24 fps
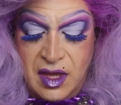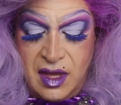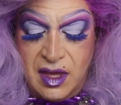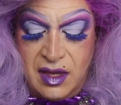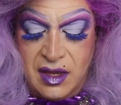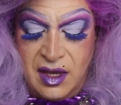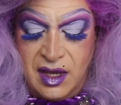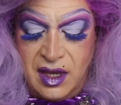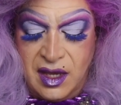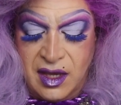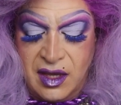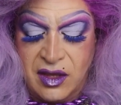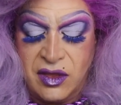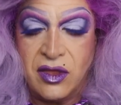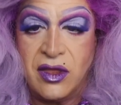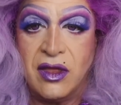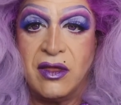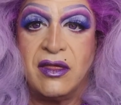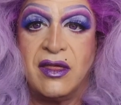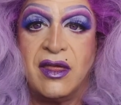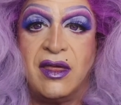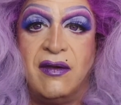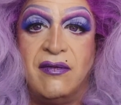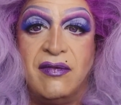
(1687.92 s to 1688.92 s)
I think it
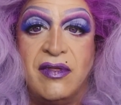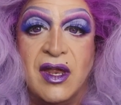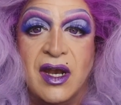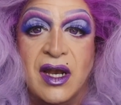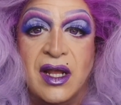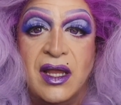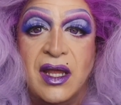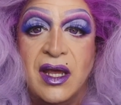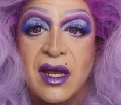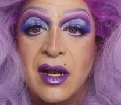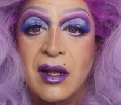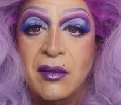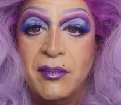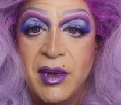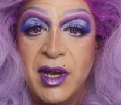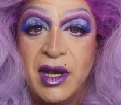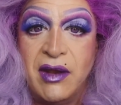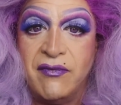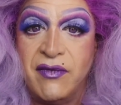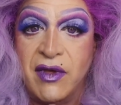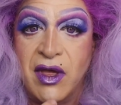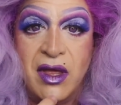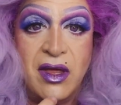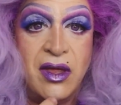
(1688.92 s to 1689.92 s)
just gives it a little
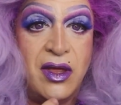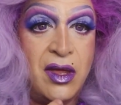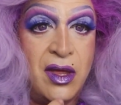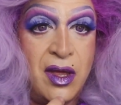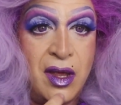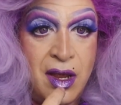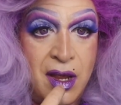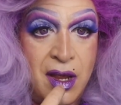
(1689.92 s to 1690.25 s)
bit of a